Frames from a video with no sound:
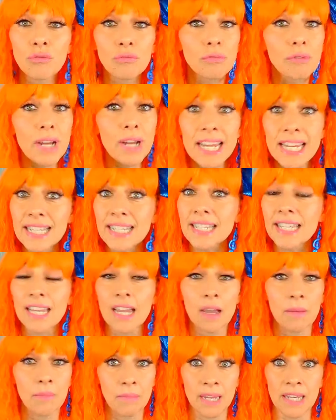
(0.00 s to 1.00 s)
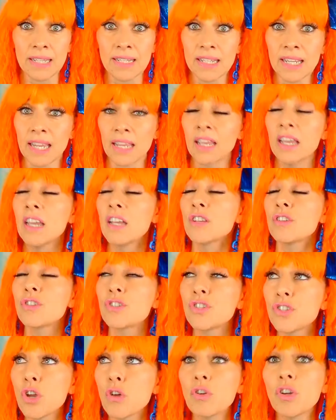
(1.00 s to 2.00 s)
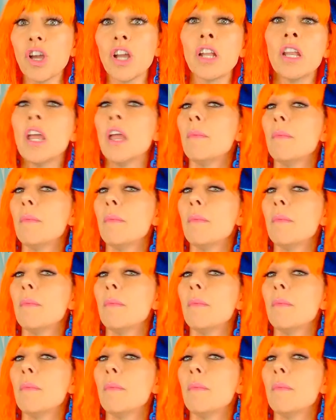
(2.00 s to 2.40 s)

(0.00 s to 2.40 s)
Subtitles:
crazy amazing. So good.